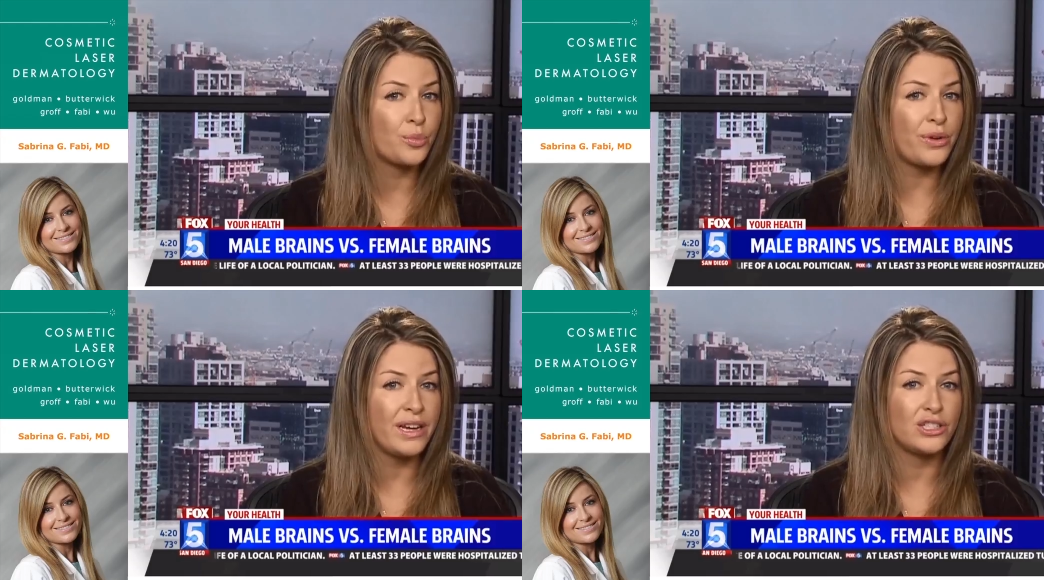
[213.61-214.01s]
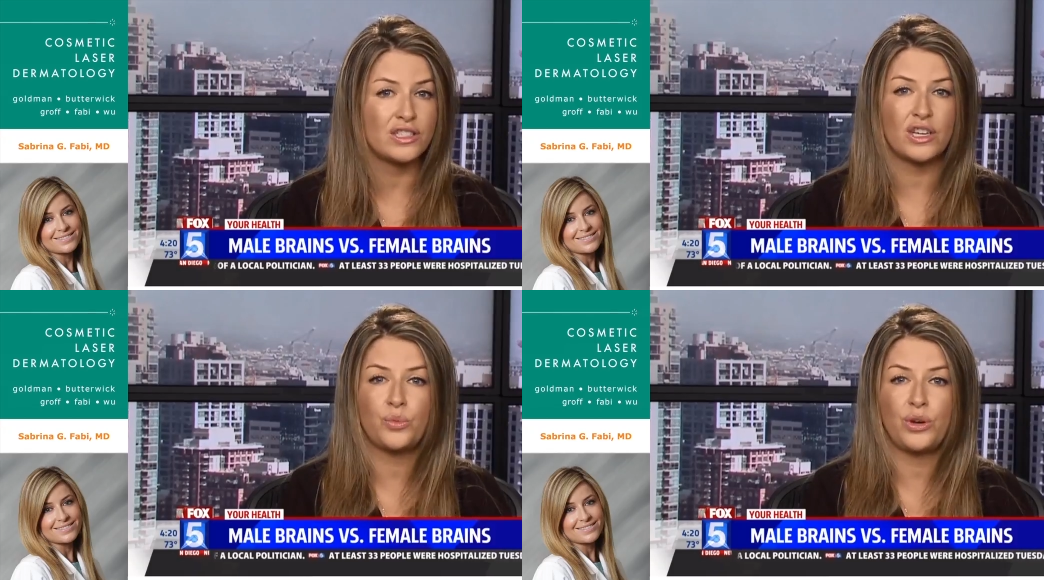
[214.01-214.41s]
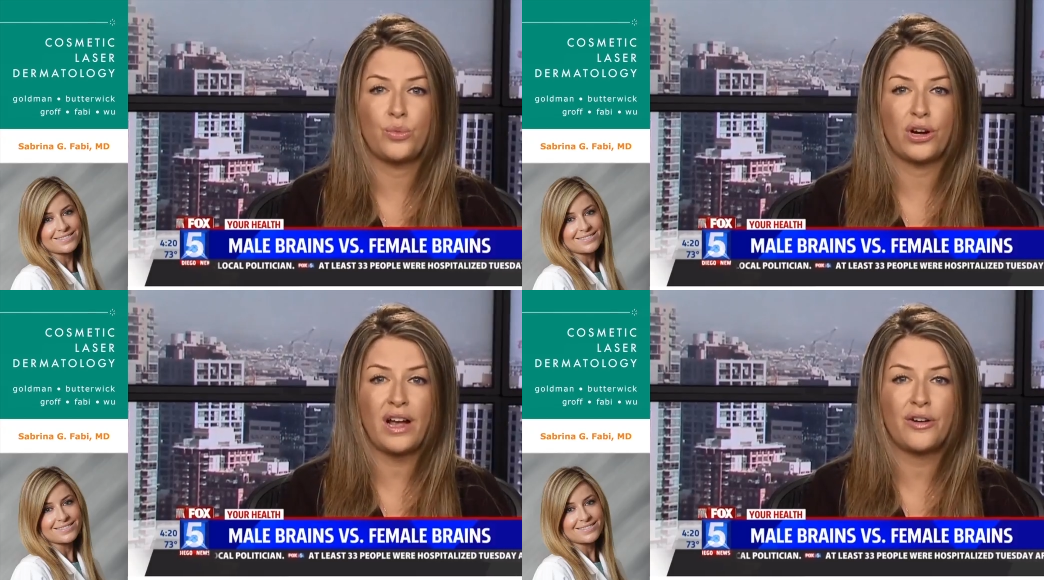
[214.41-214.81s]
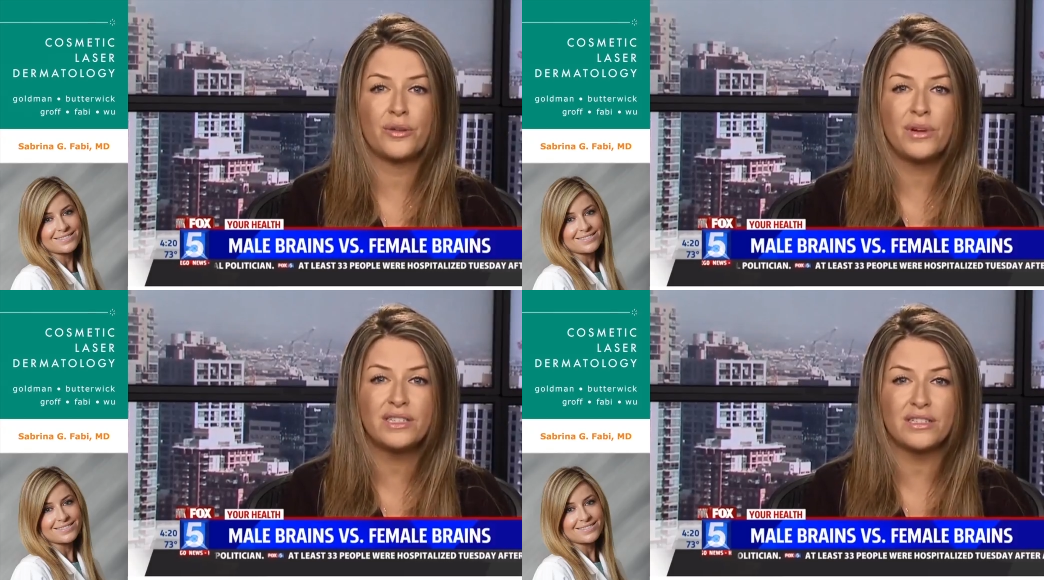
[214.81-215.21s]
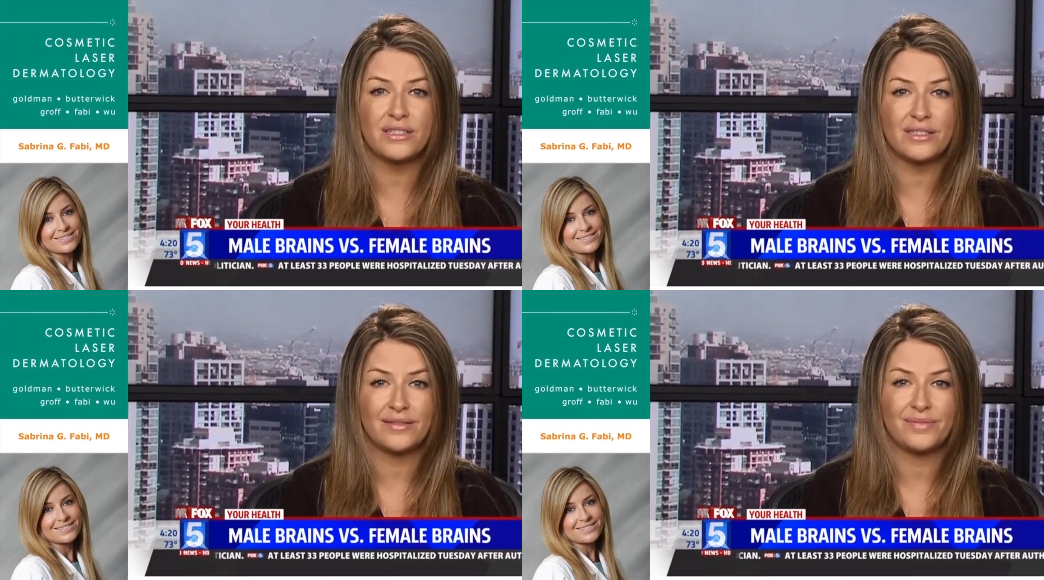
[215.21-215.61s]
Speaker 1: our brain just like we work out our
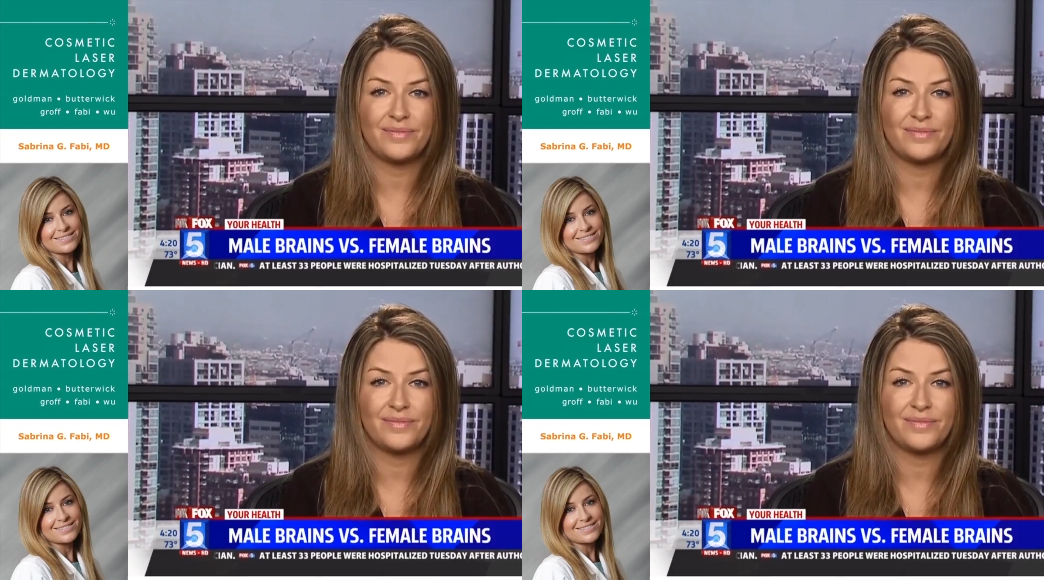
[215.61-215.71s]
muscles. Yeah,